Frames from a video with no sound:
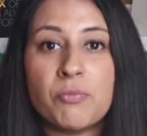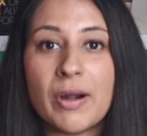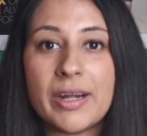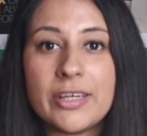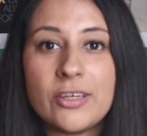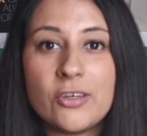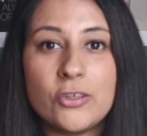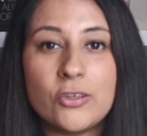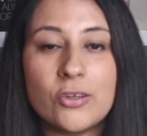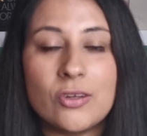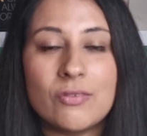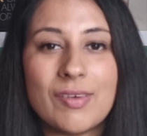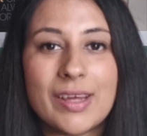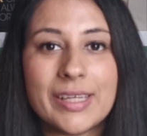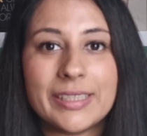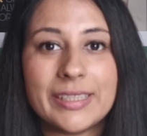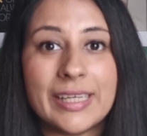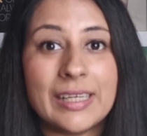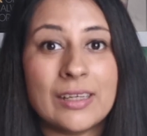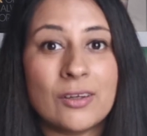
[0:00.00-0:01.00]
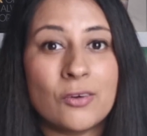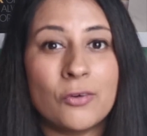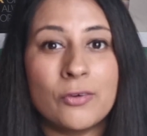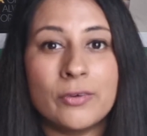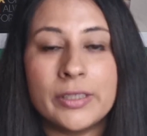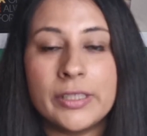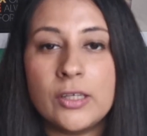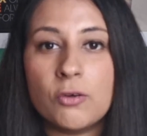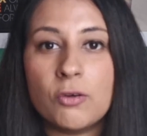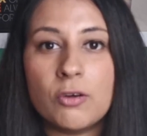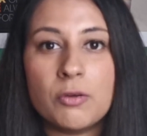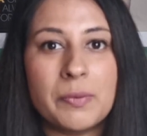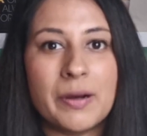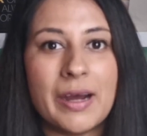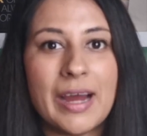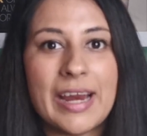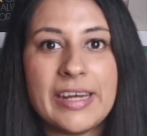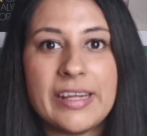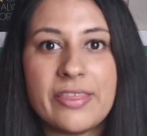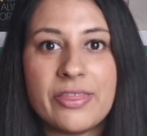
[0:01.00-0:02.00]
brand new to investing or you don't want to put
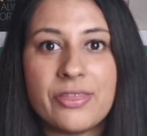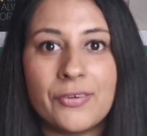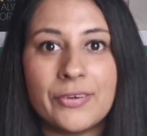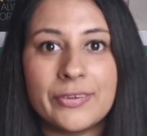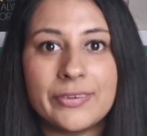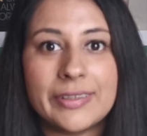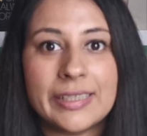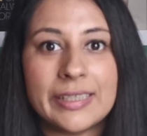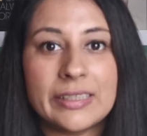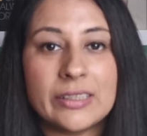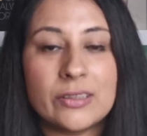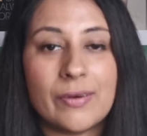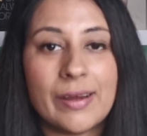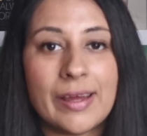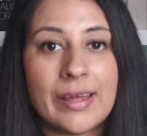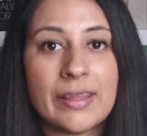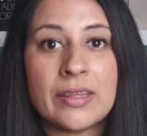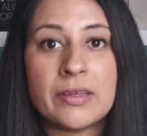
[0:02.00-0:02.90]
any thought into it,